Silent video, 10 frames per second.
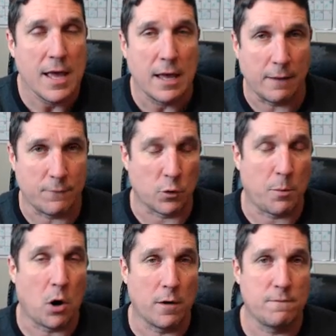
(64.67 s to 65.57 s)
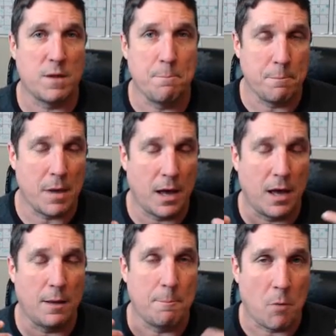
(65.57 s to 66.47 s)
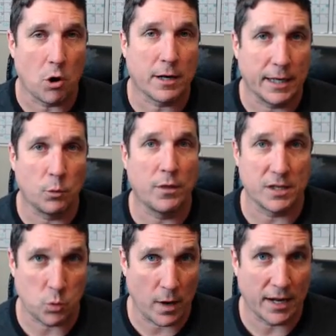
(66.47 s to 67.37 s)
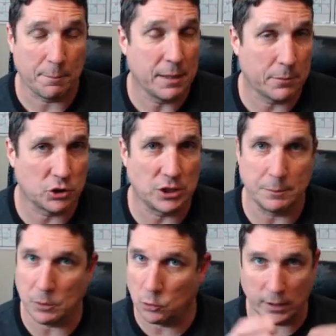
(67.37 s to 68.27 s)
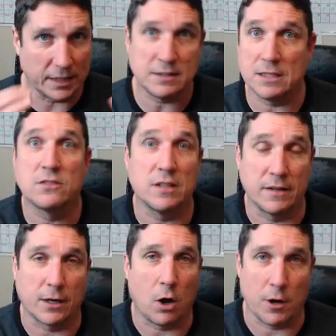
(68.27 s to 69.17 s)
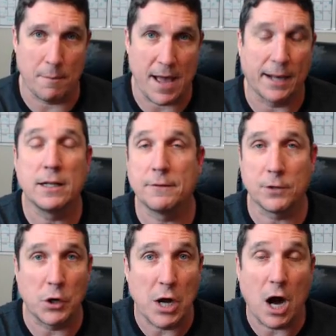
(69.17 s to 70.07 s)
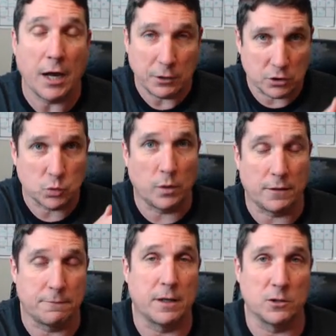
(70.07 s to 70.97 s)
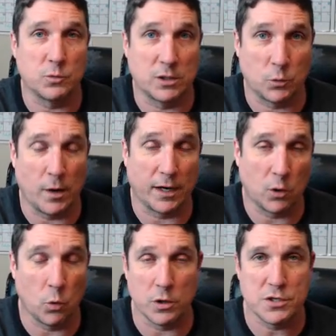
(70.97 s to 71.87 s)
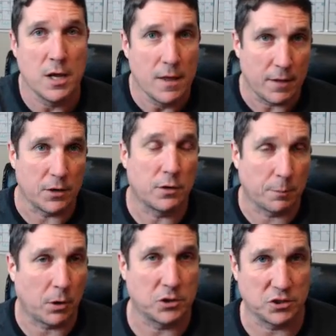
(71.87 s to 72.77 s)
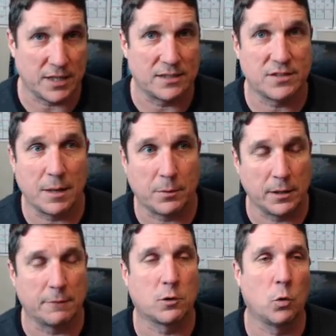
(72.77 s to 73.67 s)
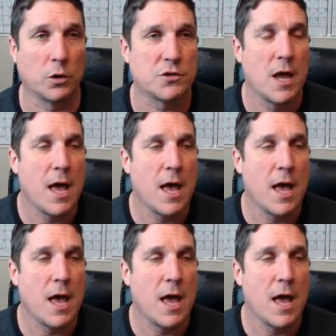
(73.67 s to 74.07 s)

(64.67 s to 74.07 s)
If you're part of the Marketing with a Twang membership, you'll get this in there automatically. If you're not and you just want the Funnels with a Twang course, then you can purchase that separately, of course.